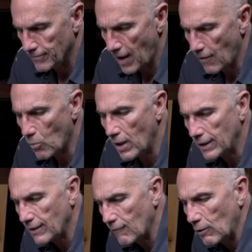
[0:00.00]
I
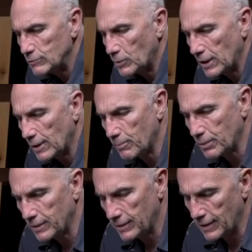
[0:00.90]
wanted, I've always wanted to
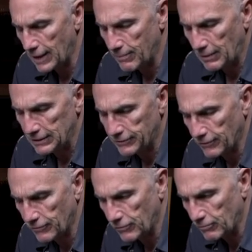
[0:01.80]
put a piece
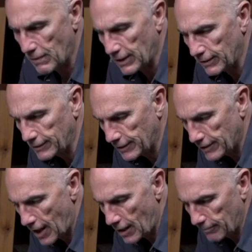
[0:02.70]
of metal on the
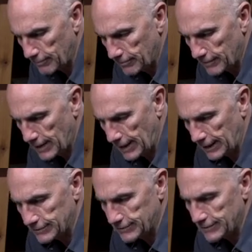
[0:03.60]
top, and
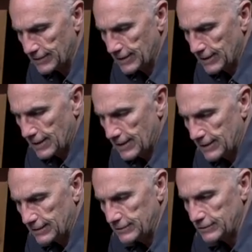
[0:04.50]
it's
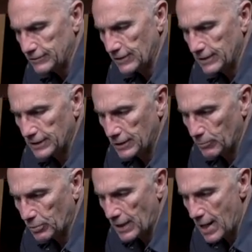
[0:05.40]
just a little
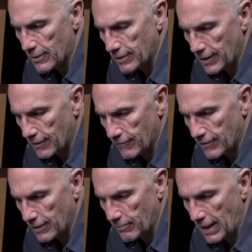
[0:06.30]
proud of
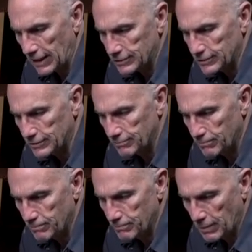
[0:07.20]
the bench,
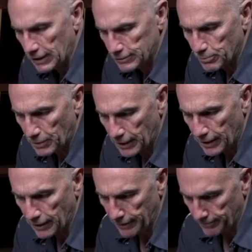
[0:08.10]
but it's pretty
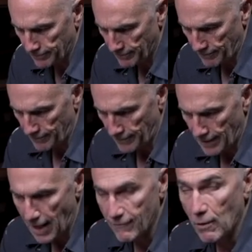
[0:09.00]
good.
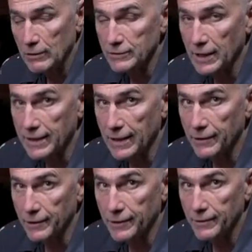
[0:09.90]
I've always liked that
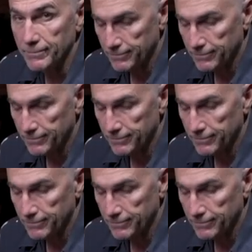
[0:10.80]
look.